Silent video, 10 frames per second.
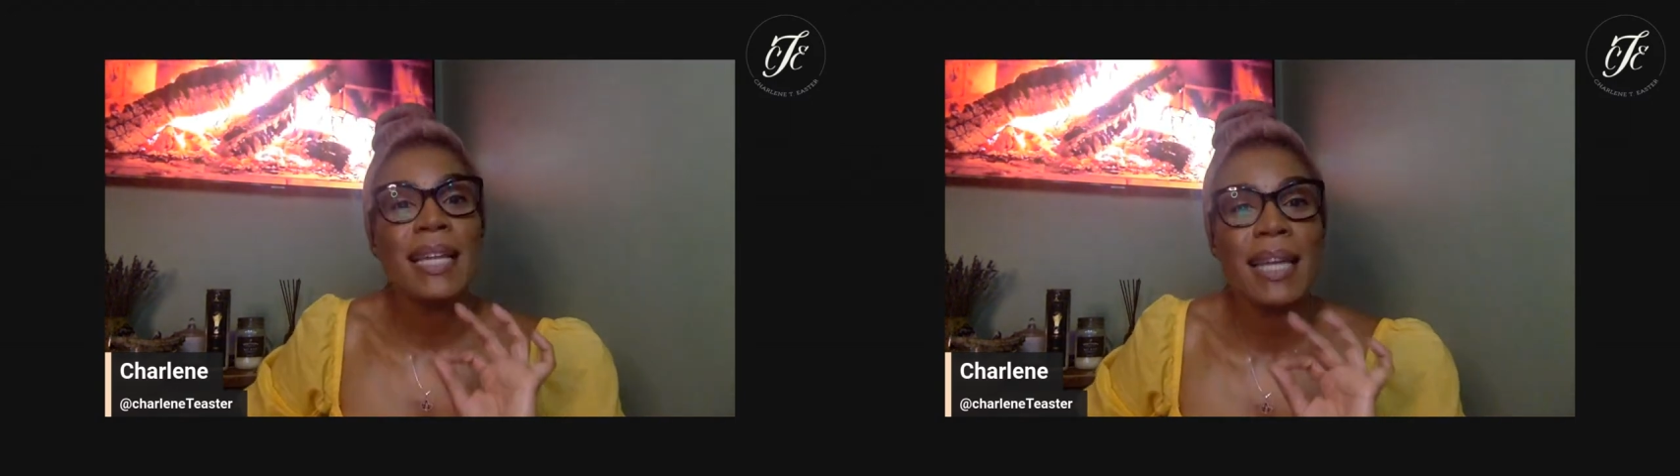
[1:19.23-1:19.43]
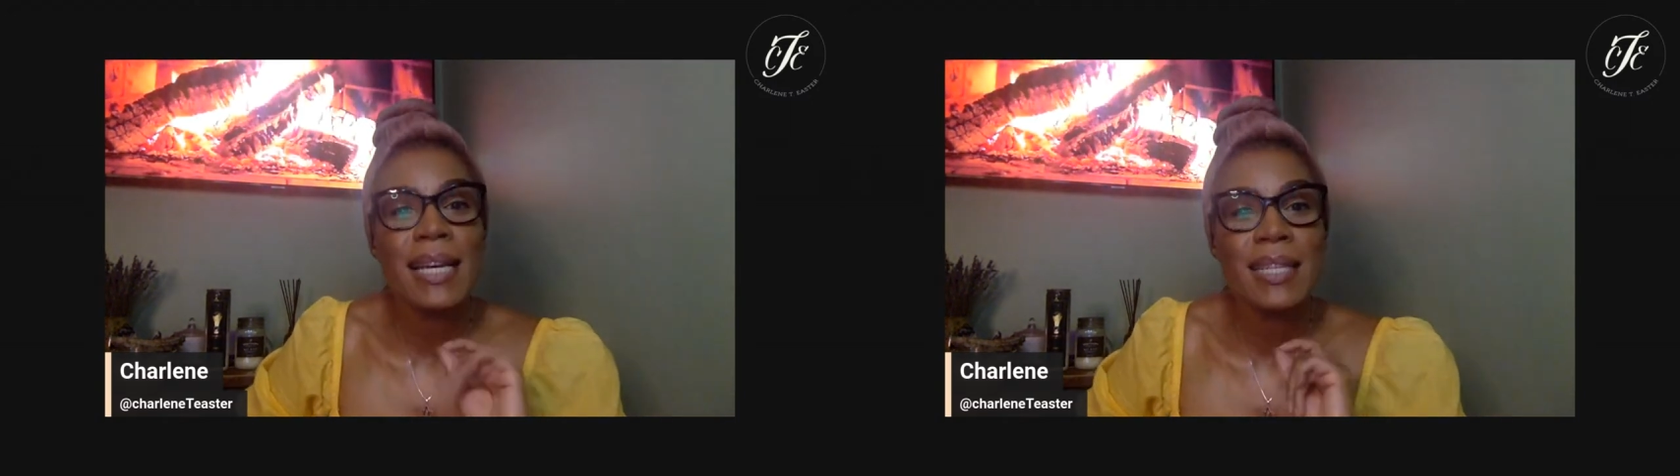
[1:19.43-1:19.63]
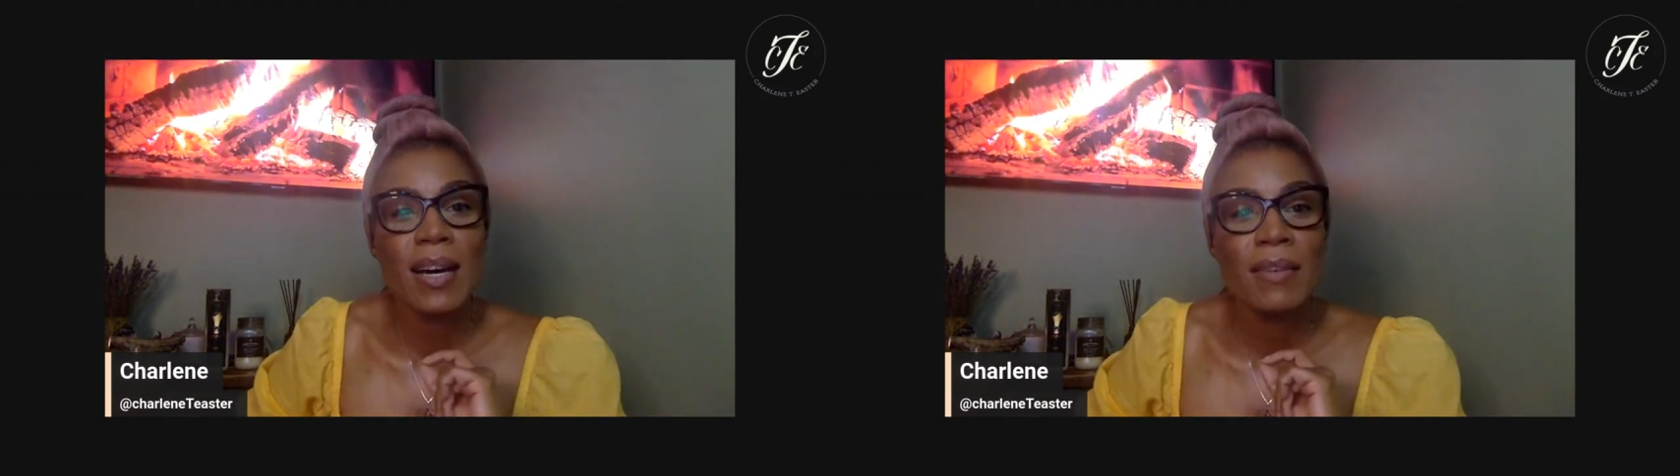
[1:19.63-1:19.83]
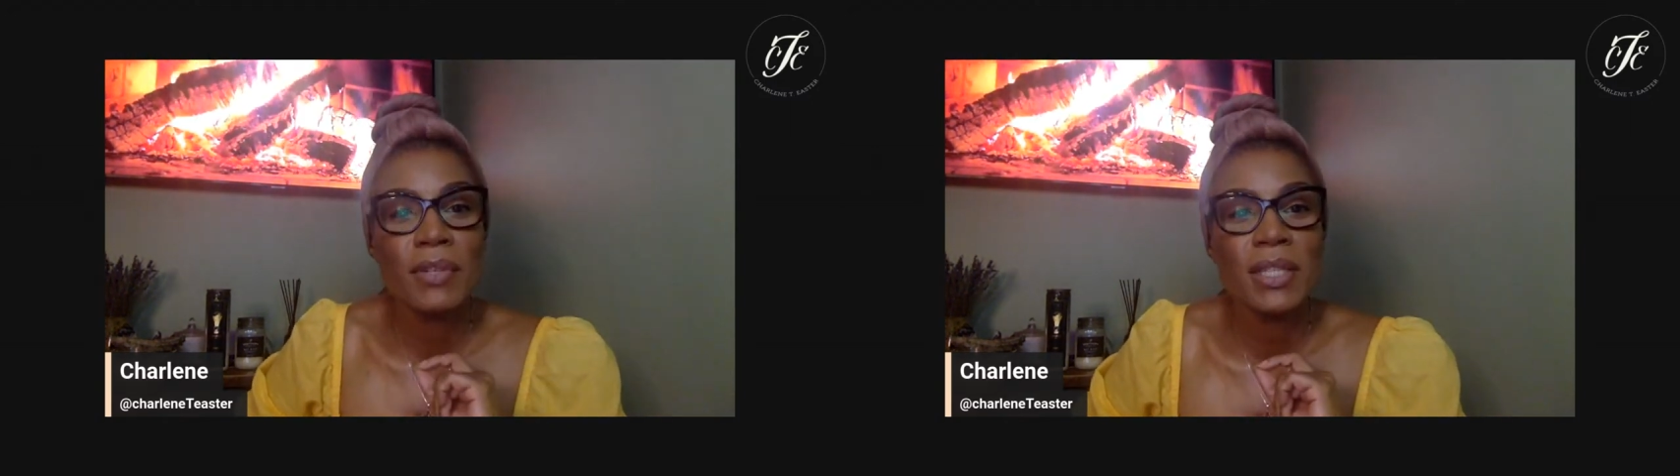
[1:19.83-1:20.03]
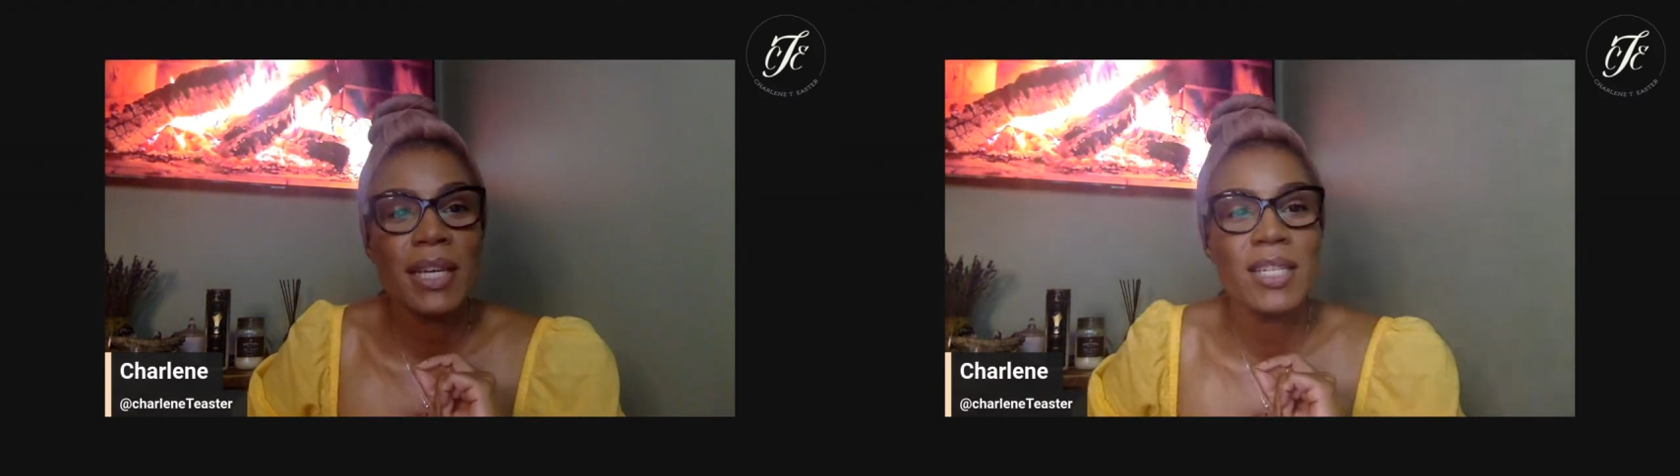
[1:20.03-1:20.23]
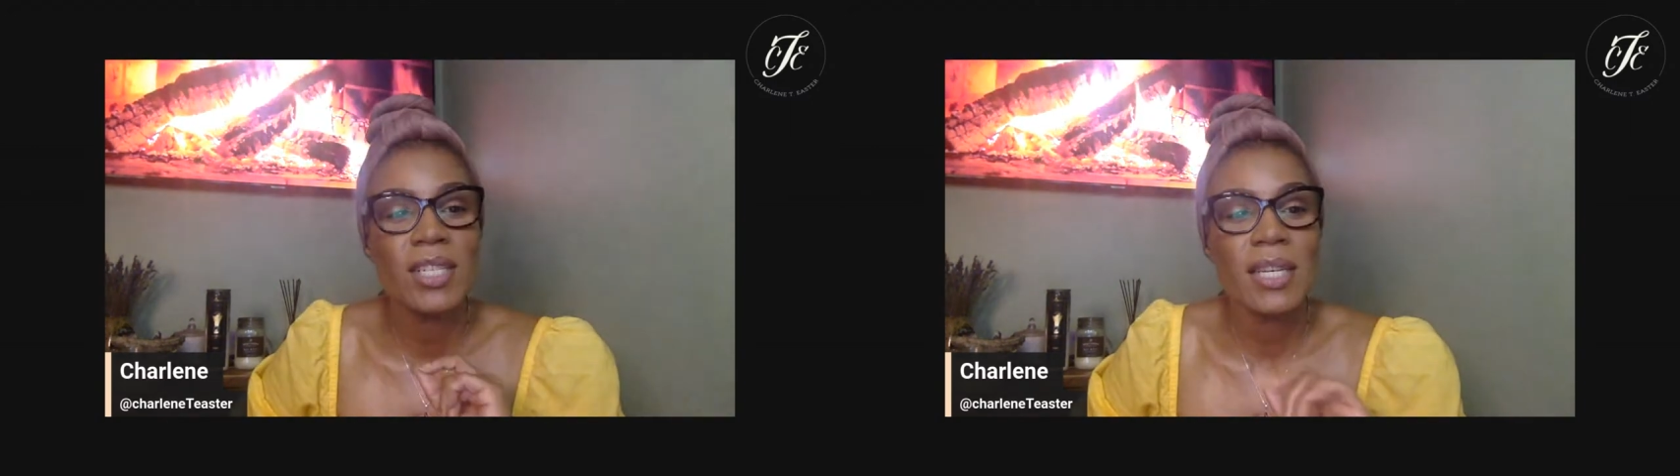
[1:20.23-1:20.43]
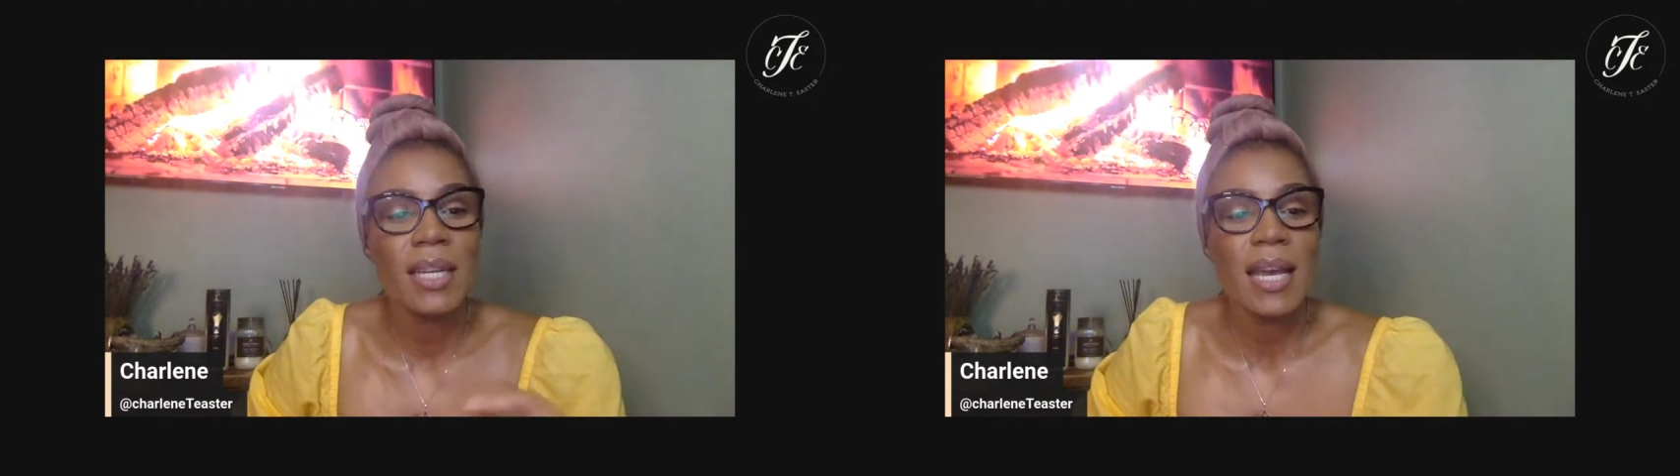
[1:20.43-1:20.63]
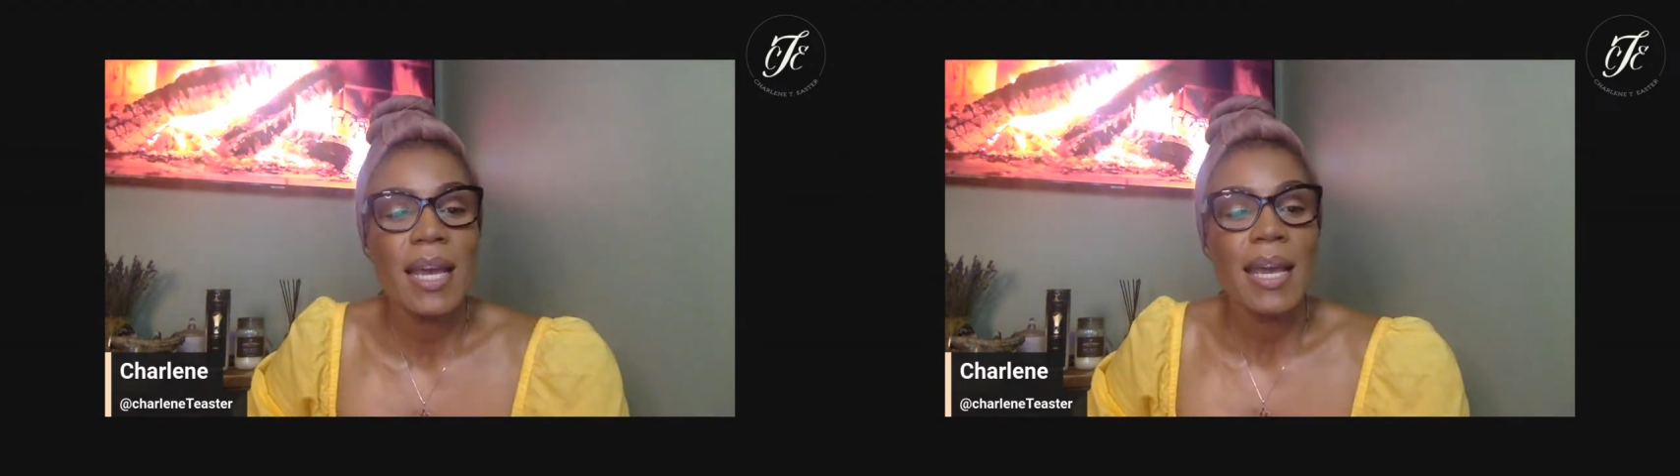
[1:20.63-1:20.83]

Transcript: less conversation